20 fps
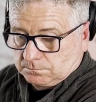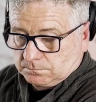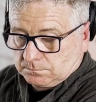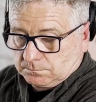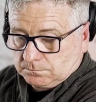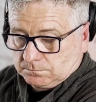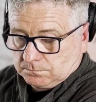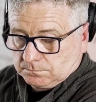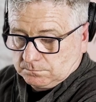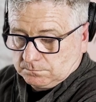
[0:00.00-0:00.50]

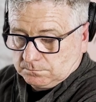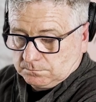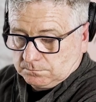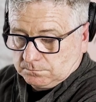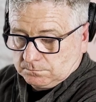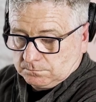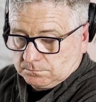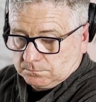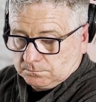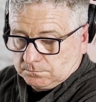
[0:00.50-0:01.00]

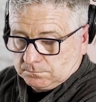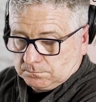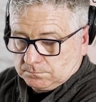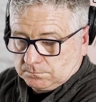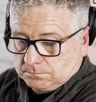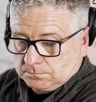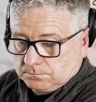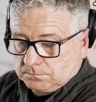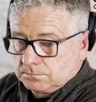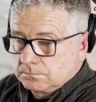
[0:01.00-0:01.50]

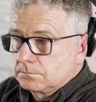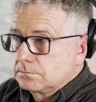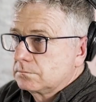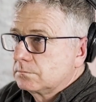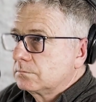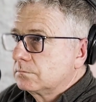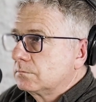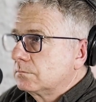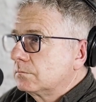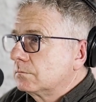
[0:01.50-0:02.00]

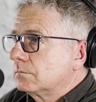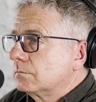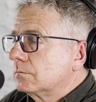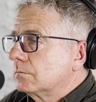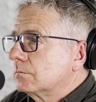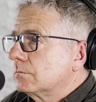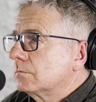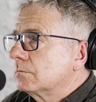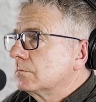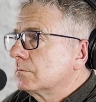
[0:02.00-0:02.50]

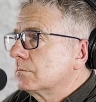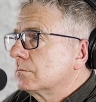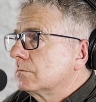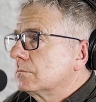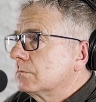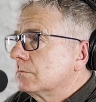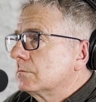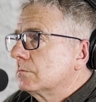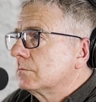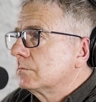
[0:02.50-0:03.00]

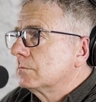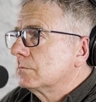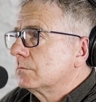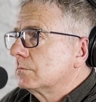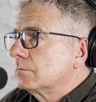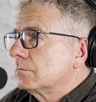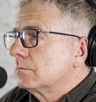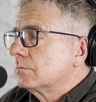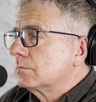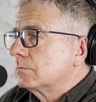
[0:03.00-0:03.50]

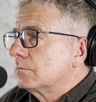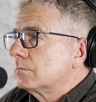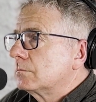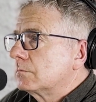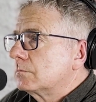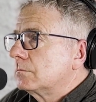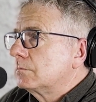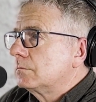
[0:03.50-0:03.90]
This person isn't speaking.